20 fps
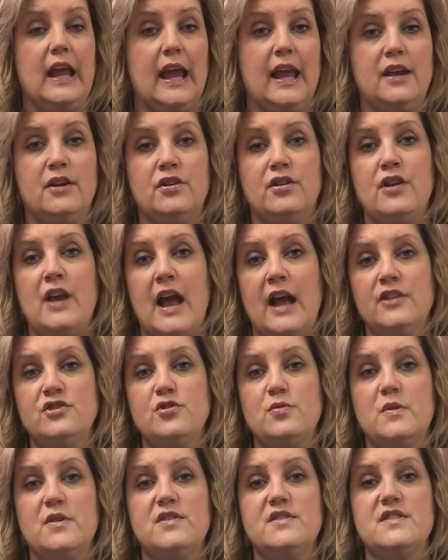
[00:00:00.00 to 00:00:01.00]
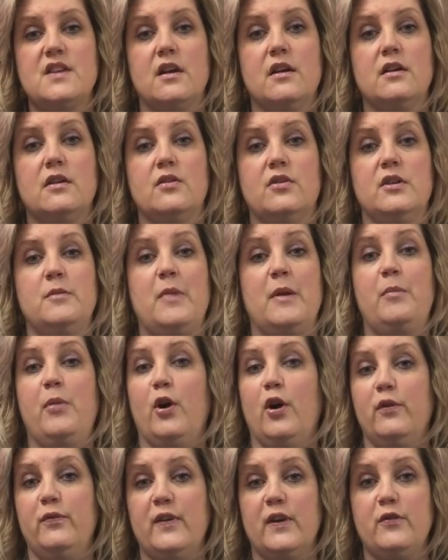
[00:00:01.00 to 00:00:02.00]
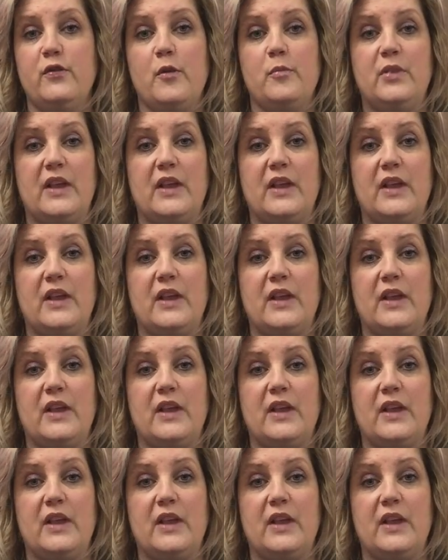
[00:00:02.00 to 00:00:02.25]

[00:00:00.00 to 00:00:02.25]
And our naturals are going to be perfect for